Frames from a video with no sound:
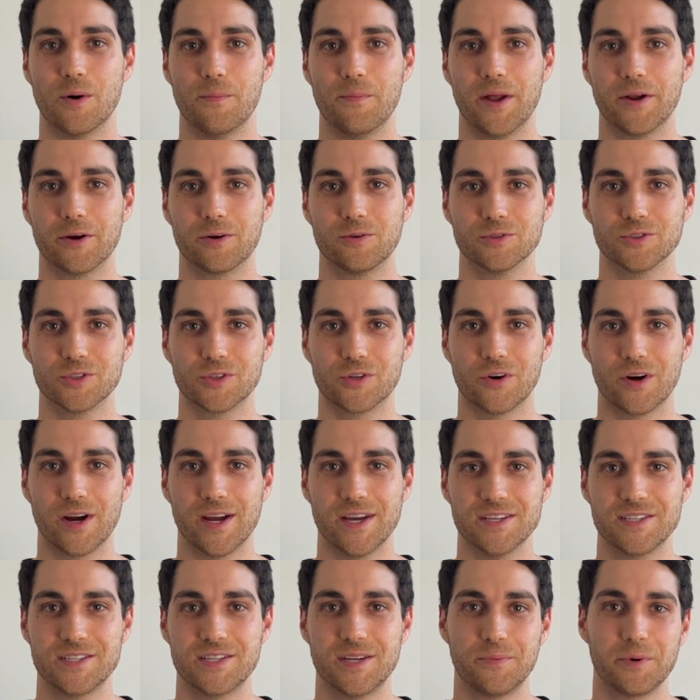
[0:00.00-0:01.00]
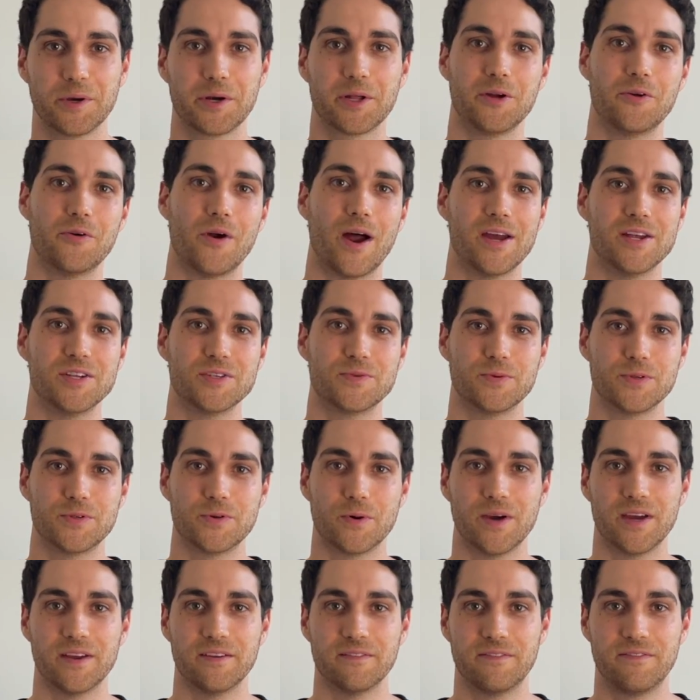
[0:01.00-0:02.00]
medical degrees typically range
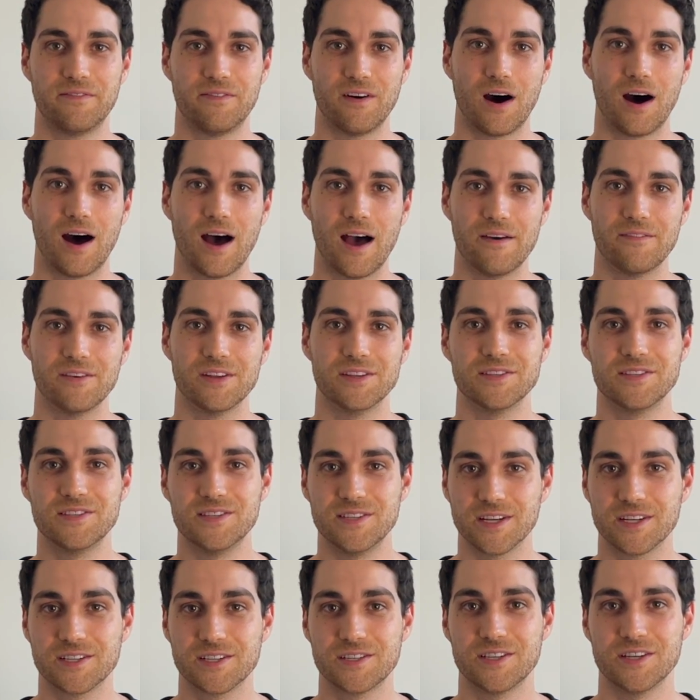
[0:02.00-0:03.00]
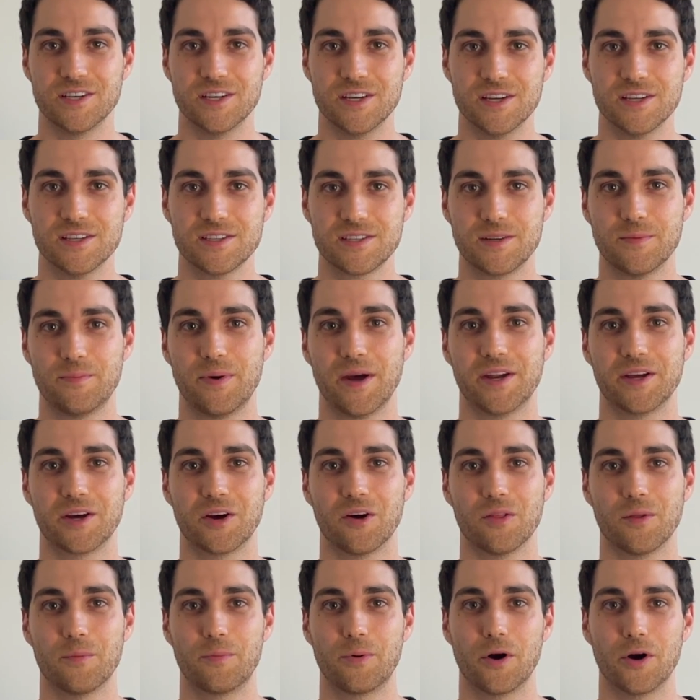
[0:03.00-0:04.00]
between 5 and 6 years, depending
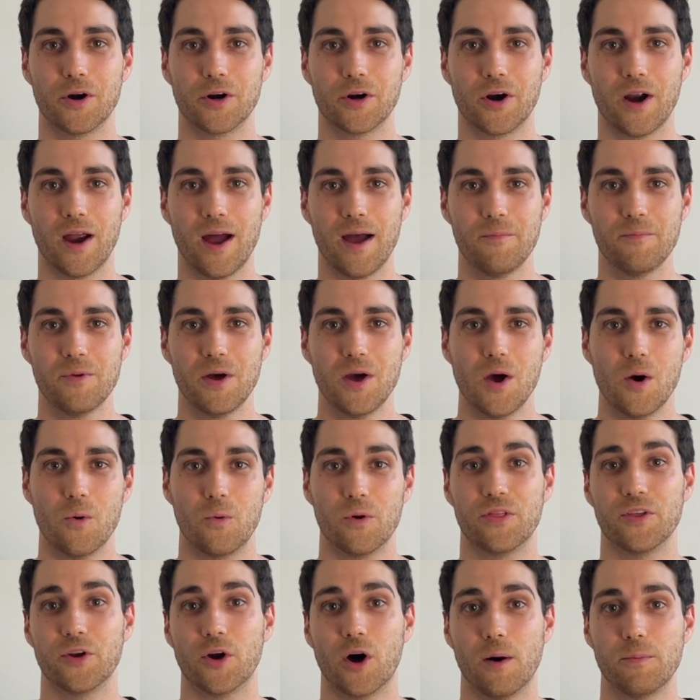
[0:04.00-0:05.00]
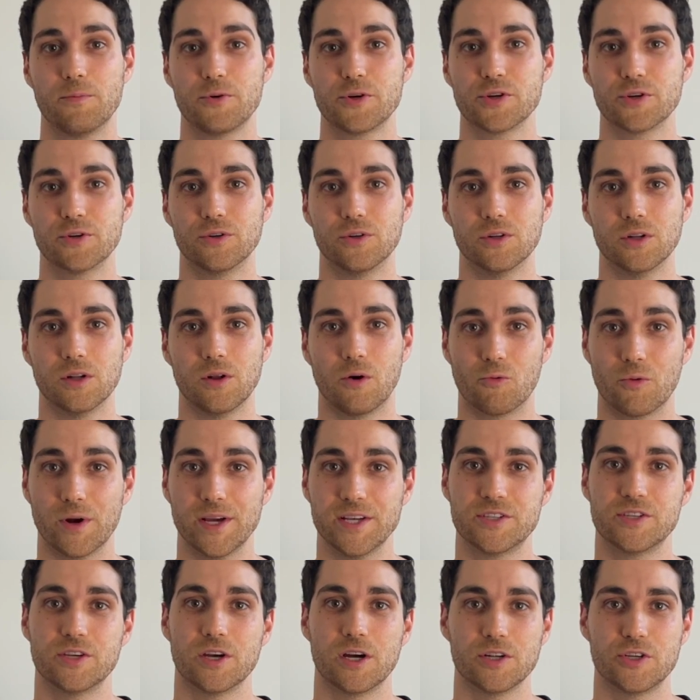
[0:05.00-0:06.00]
on the program, with an optional
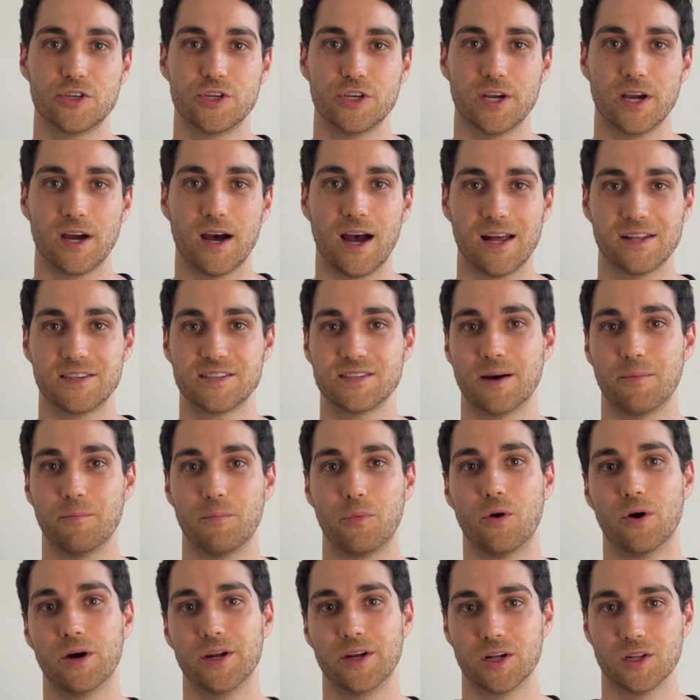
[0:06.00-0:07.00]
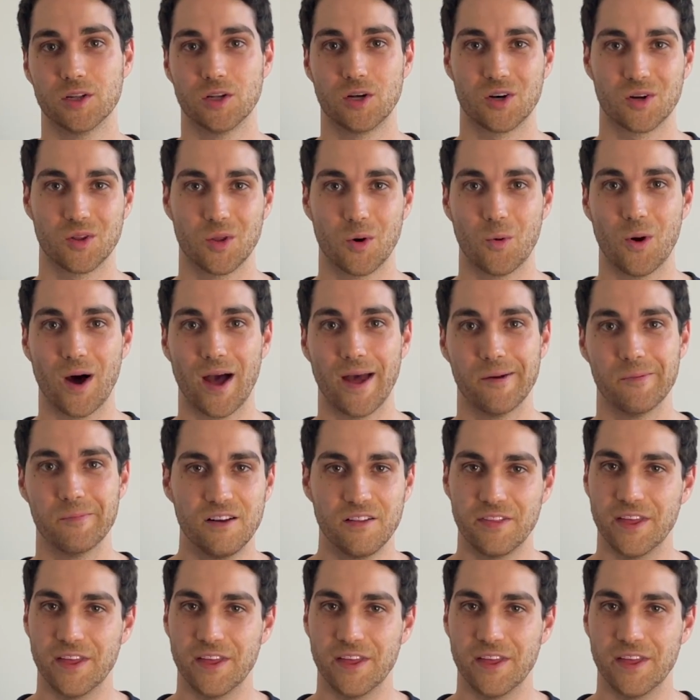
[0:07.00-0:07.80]
research year at some point along the way.